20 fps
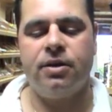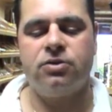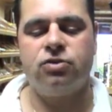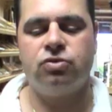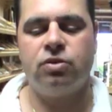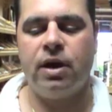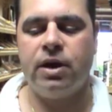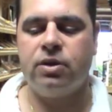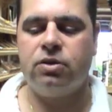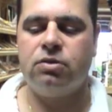
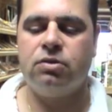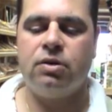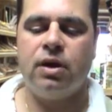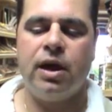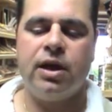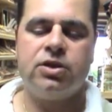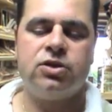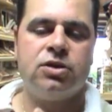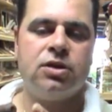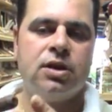try to
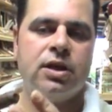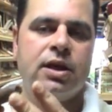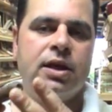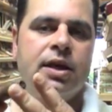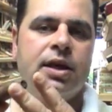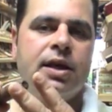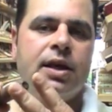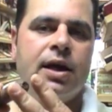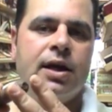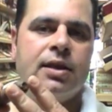
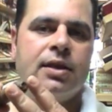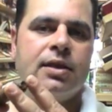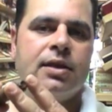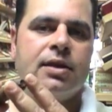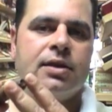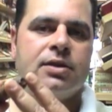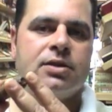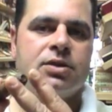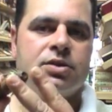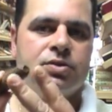actually
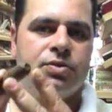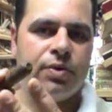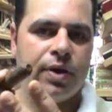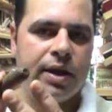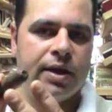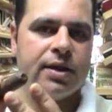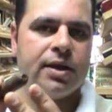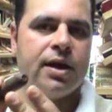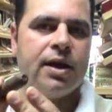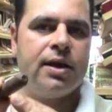
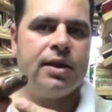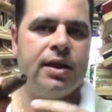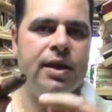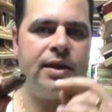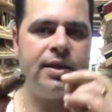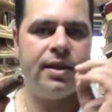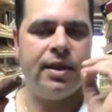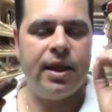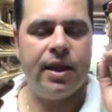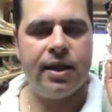straight cut
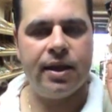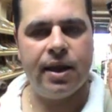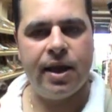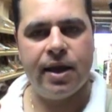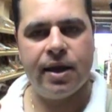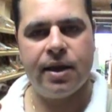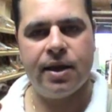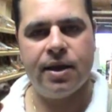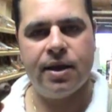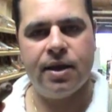and take
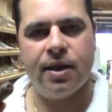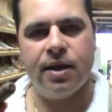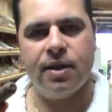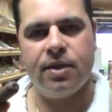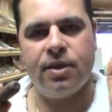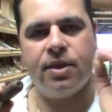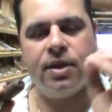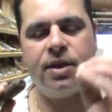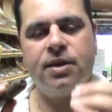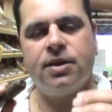like
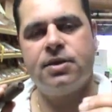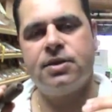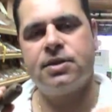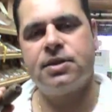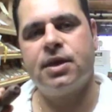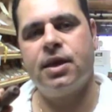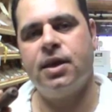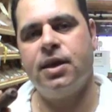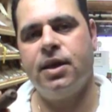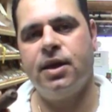a thin
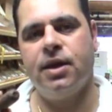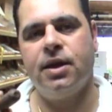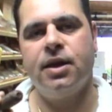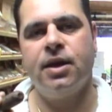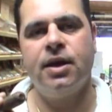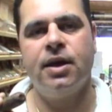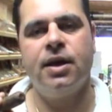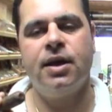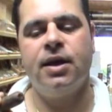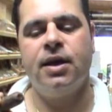skinny
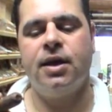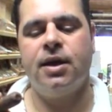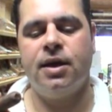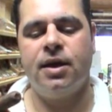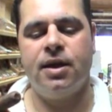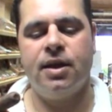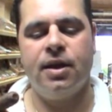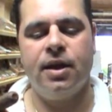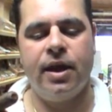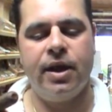
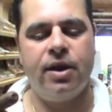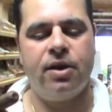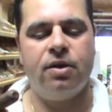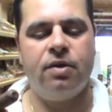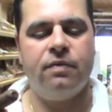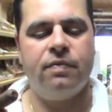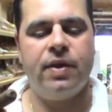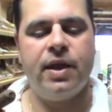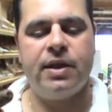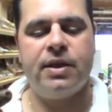layer
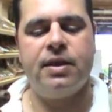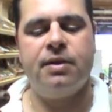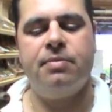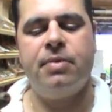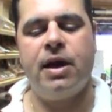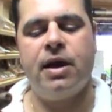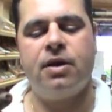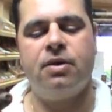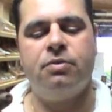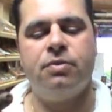of that
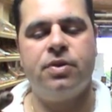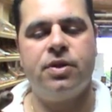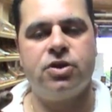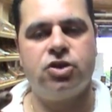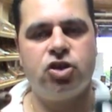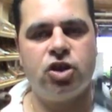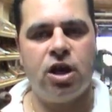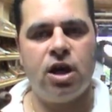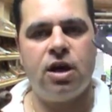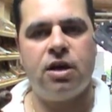tobacco with the
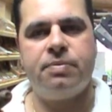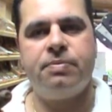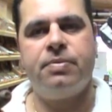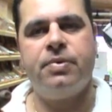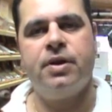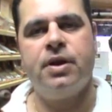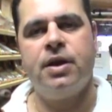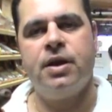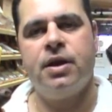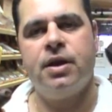sharp
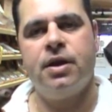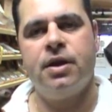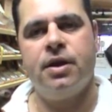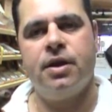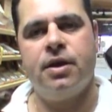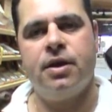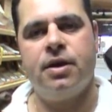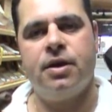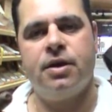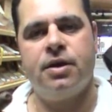
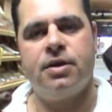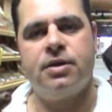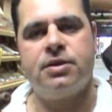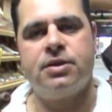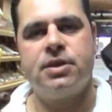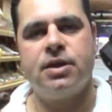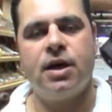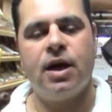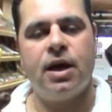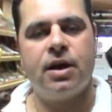
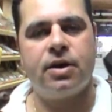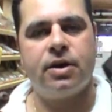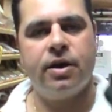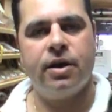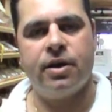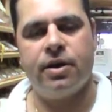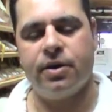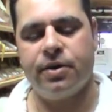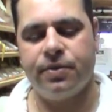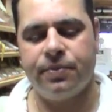cigar
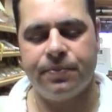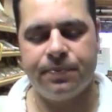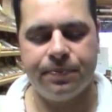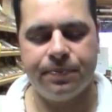cutter.